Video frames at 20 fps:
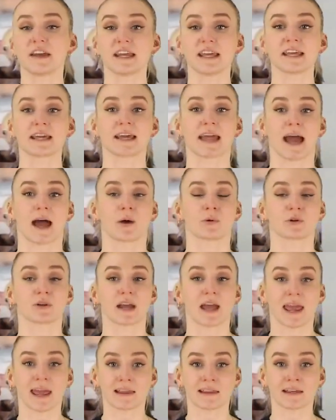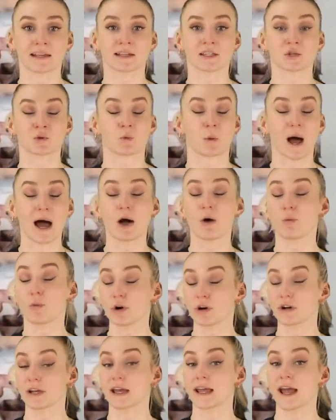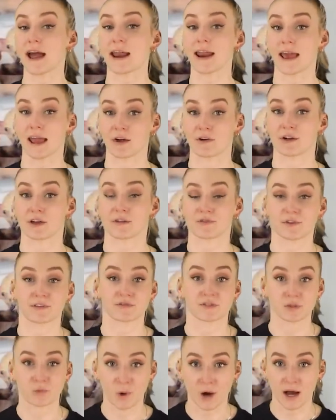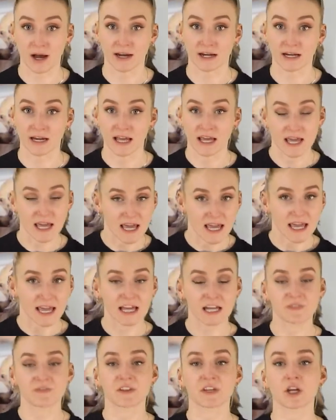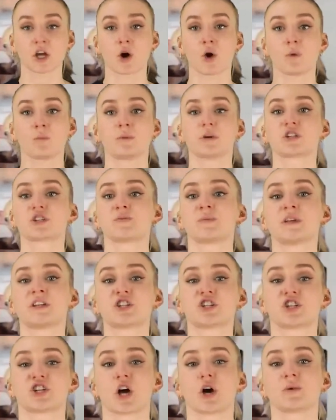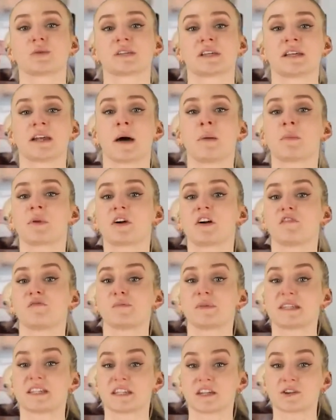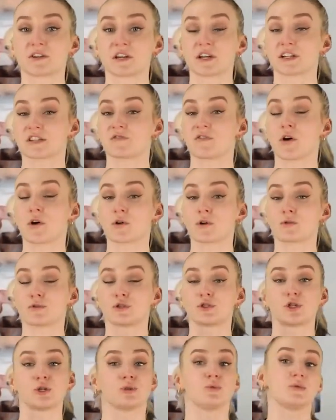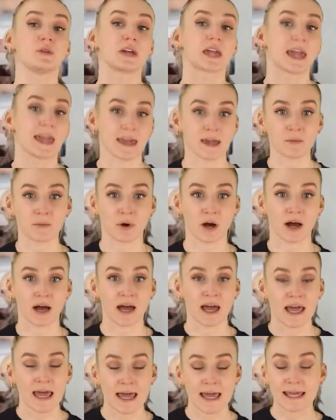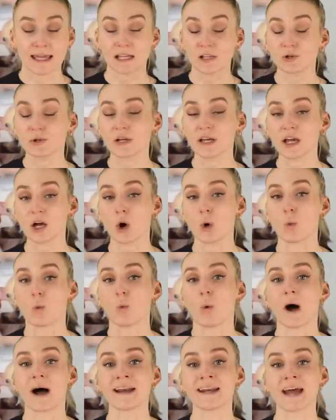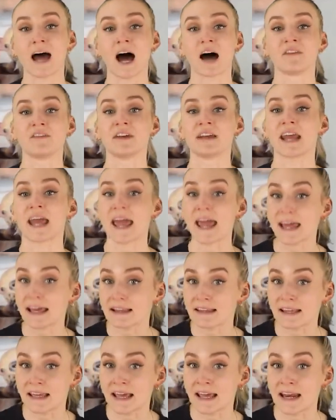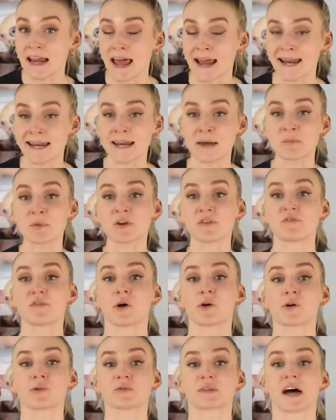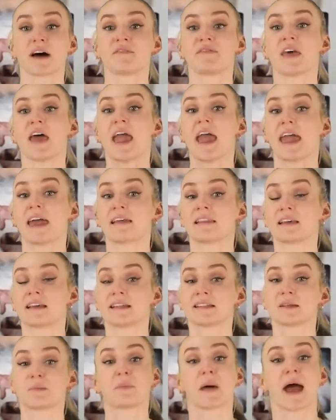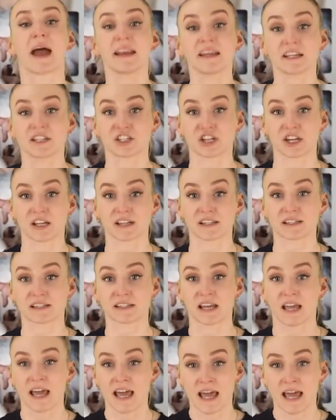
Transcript: that he encountered aliens while working at Area 51. In a video, Bushman shows a number of mysterious photos to the camera, including one of an alien and a number of photos of the alien's appendages.